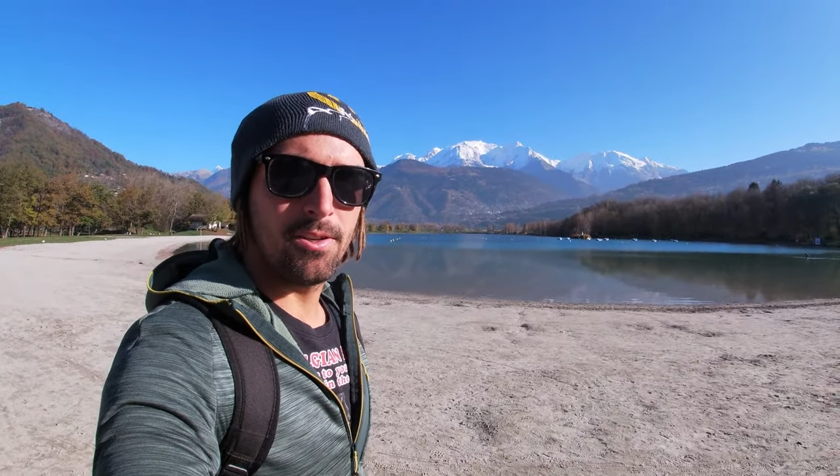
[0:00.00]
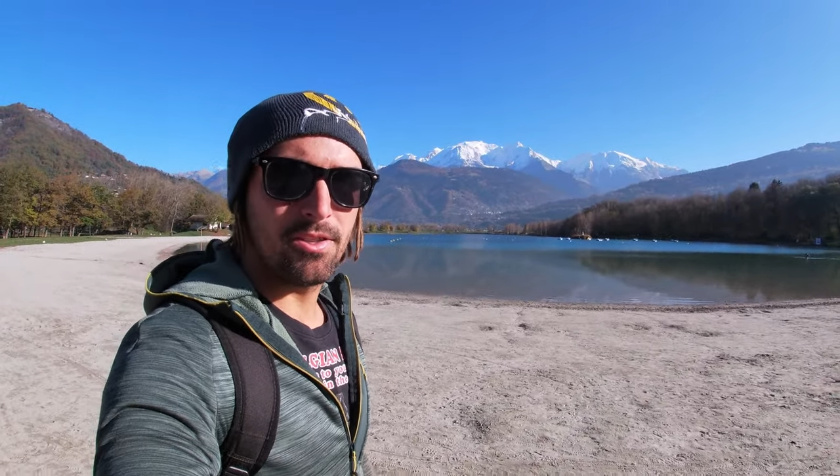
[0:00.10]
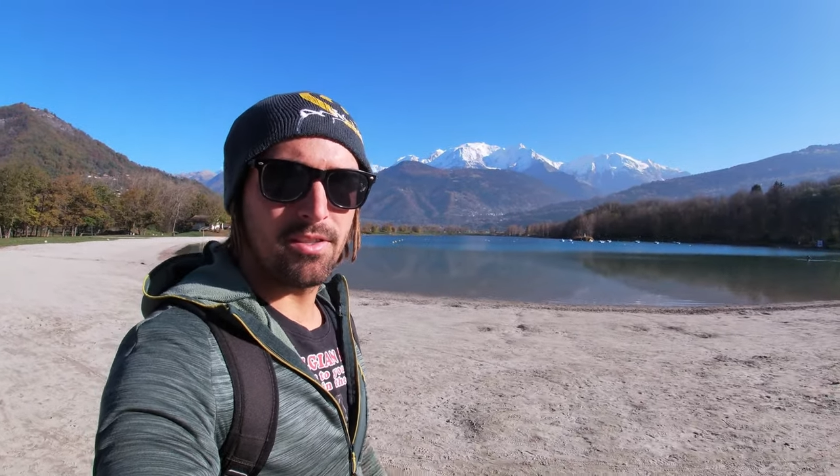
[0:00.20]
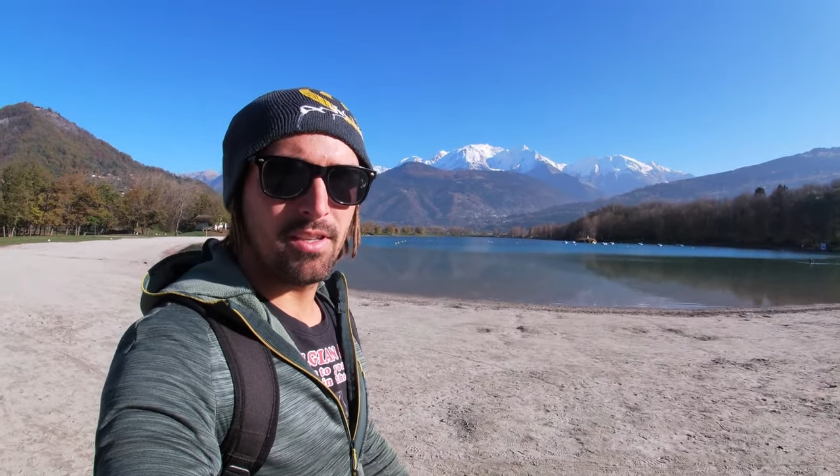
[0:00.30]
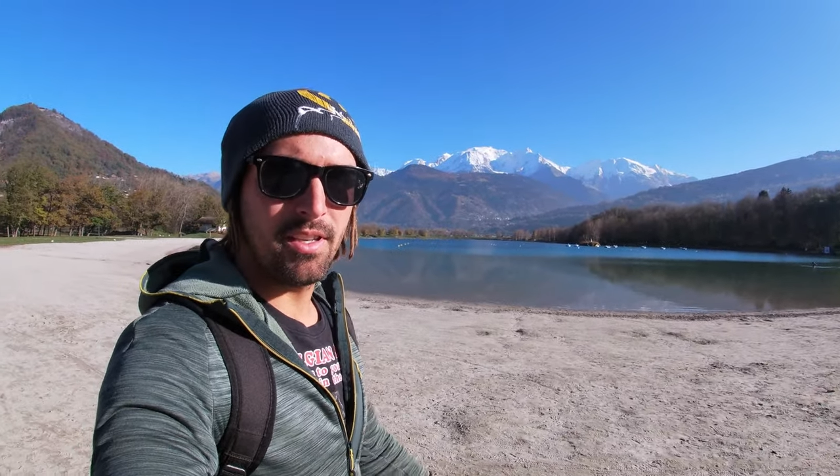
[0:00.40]

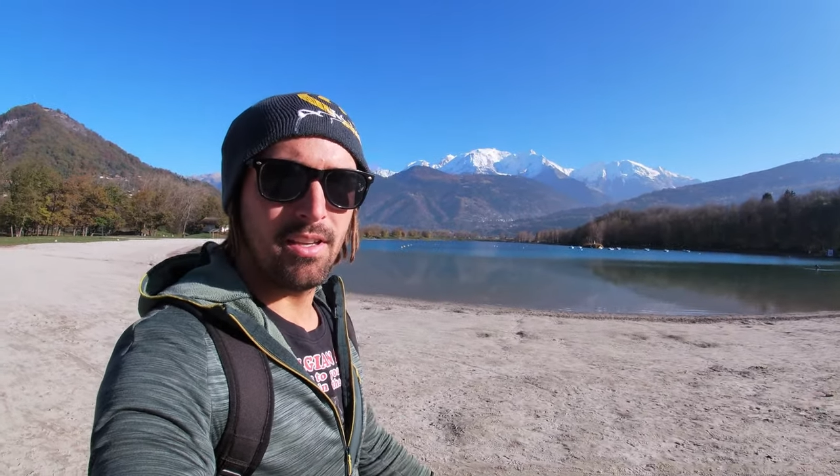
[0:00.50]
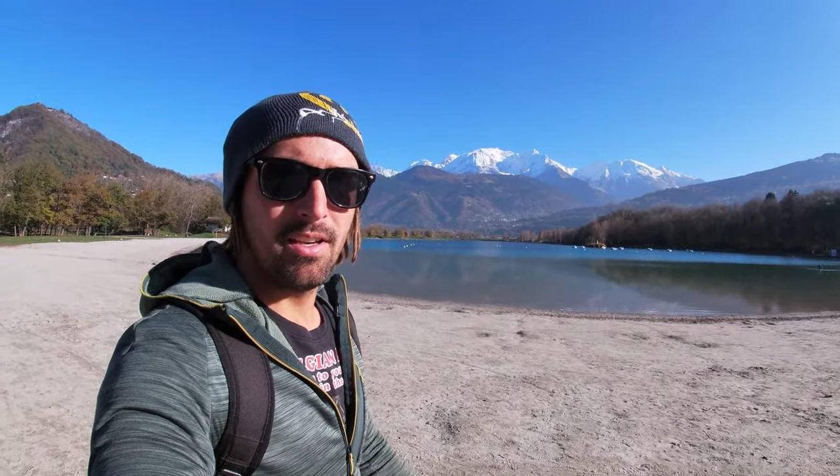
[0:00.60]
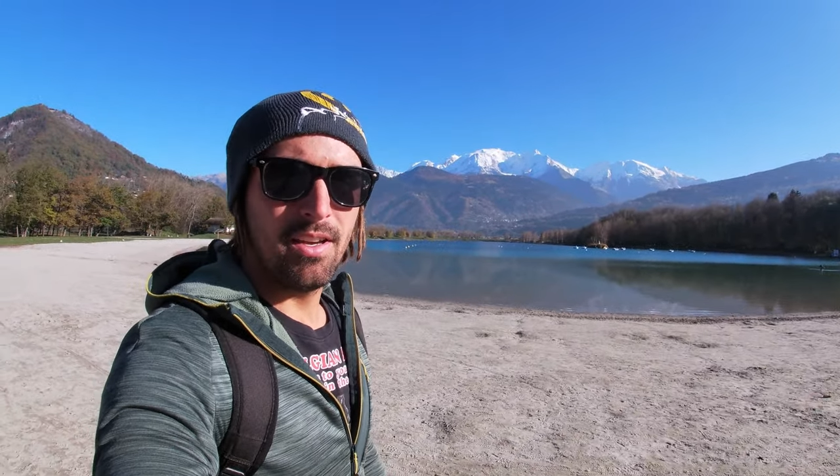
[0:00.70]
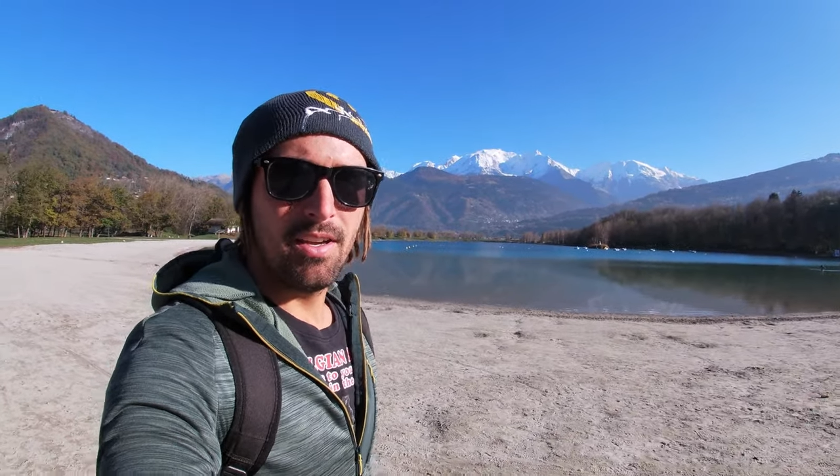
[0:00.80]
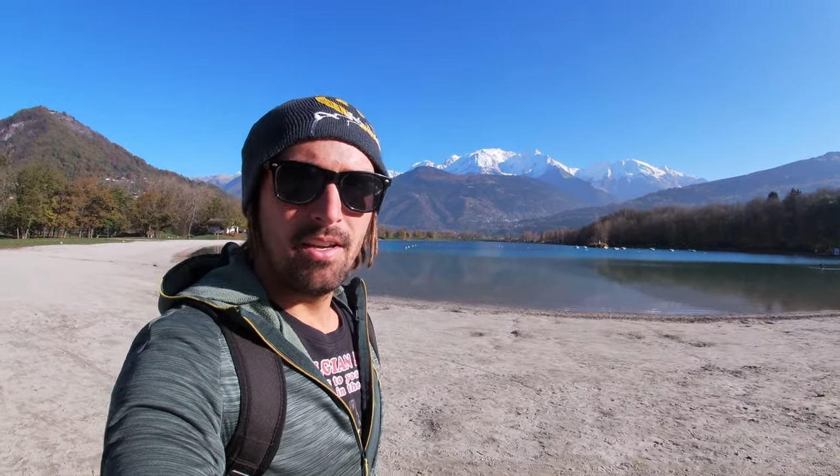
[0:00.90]
such as the
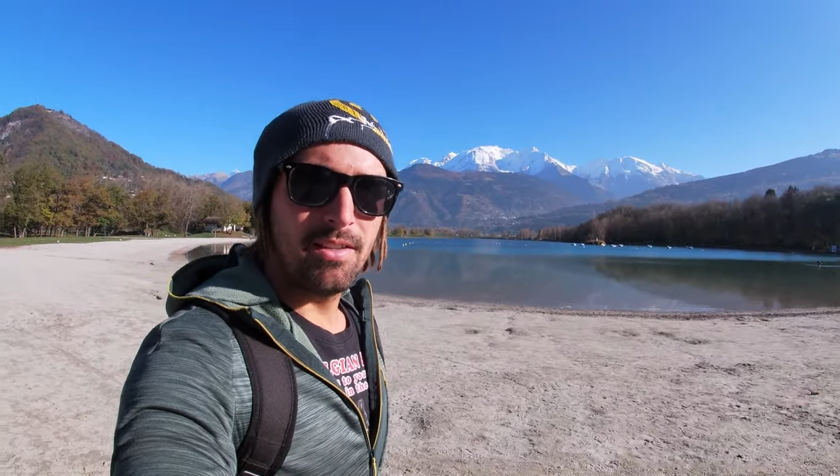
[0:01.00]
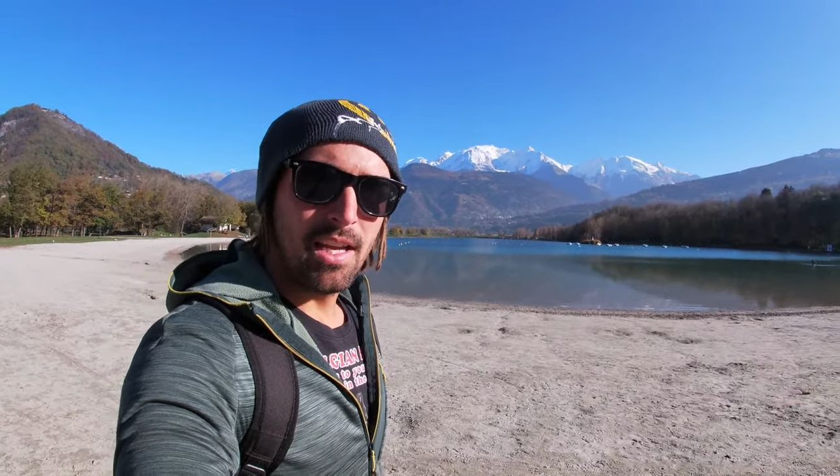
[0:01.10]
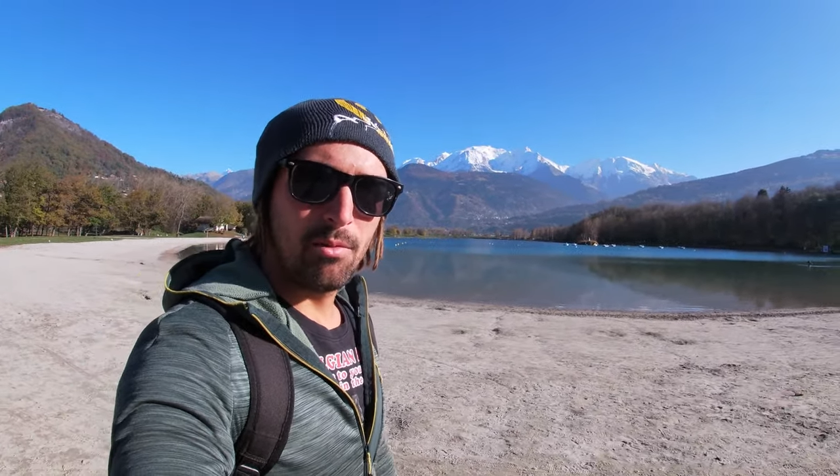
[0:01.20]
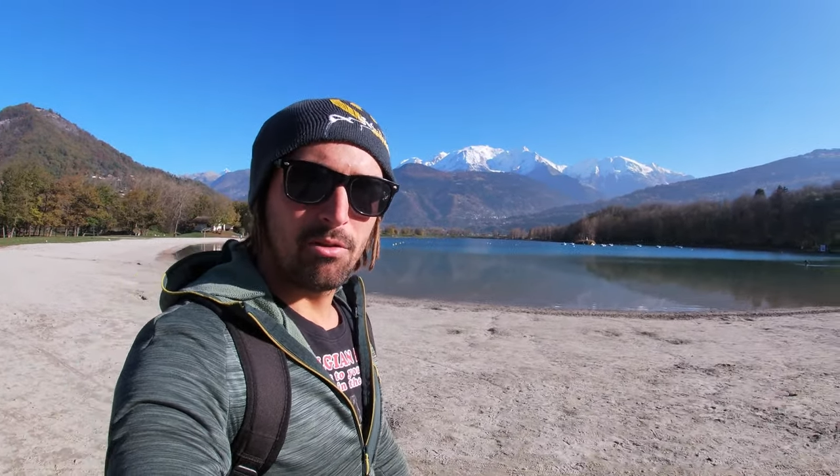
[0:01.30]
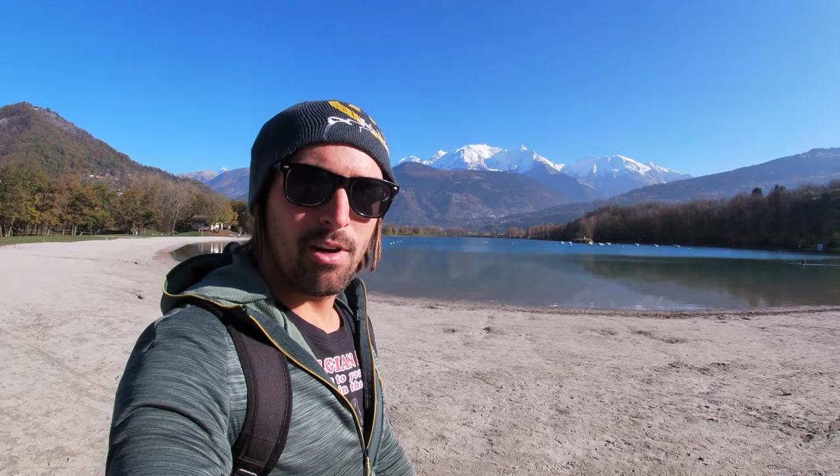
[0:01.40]

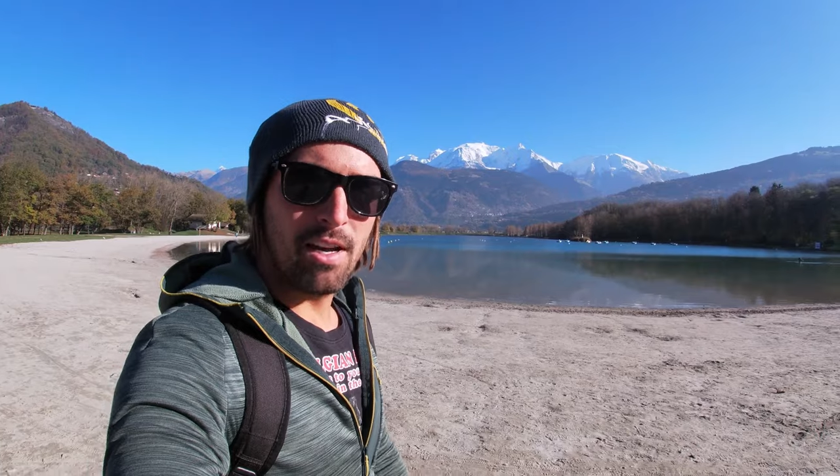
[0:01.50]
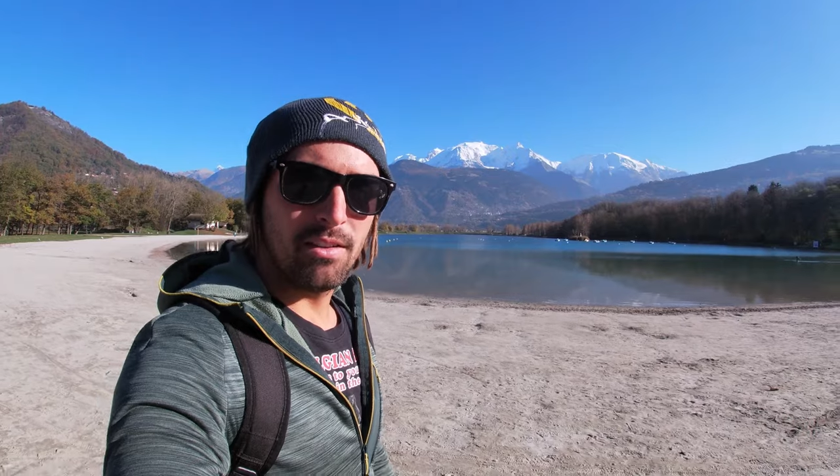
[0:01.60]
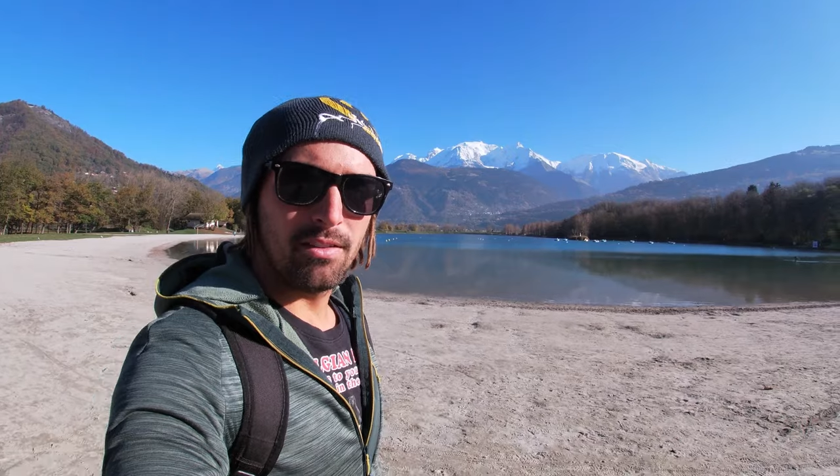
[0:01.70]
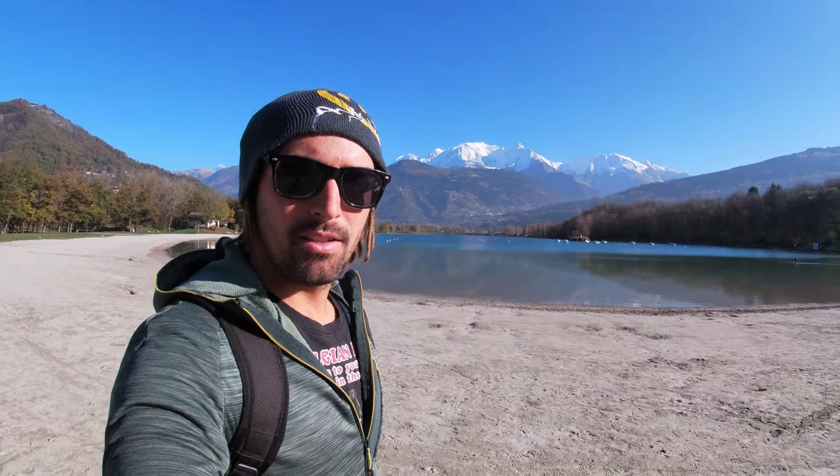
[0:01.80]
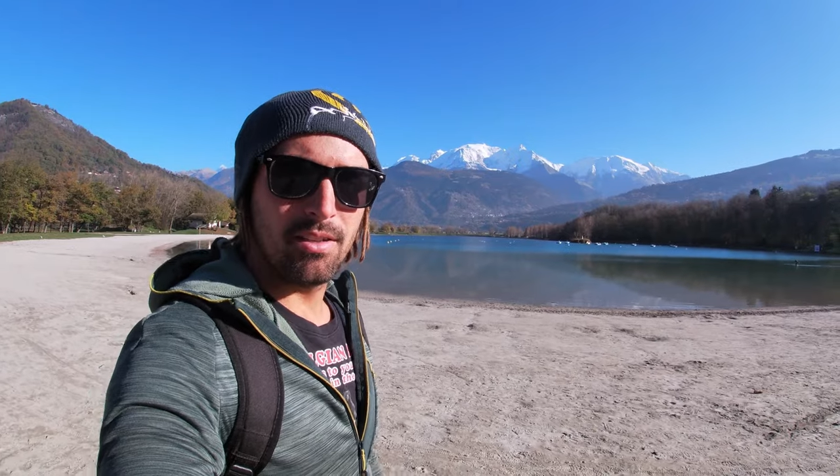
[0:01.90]
Table Arete
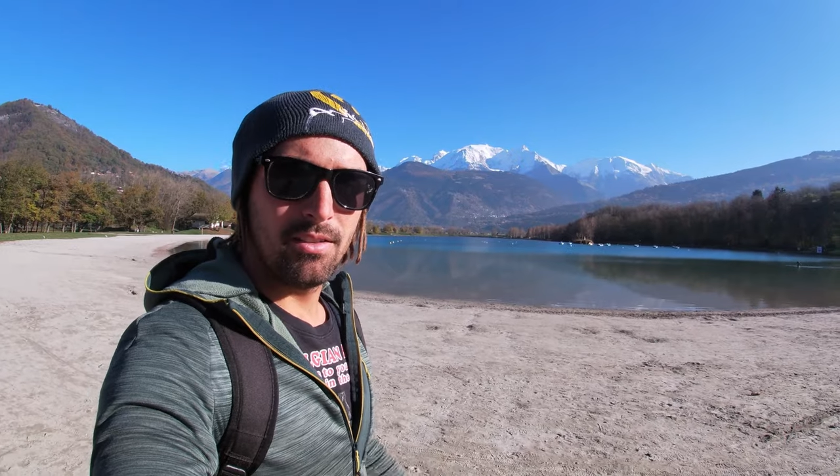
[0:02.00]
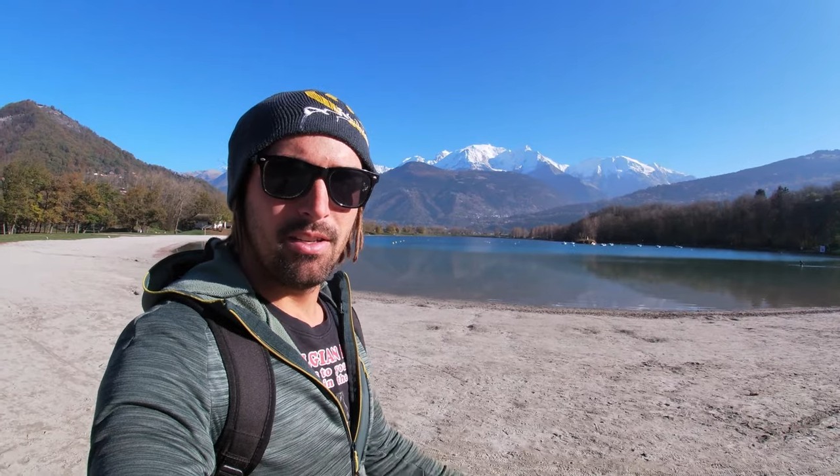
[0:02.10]
and